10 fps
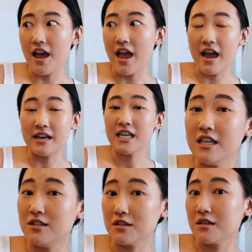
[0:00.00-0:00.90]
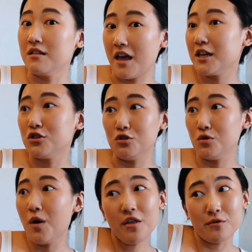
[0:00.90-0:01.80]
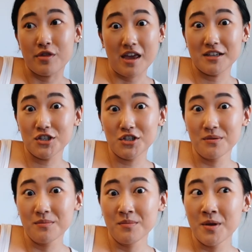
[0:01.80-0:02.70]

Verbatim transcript: and he doesn't like to do other things.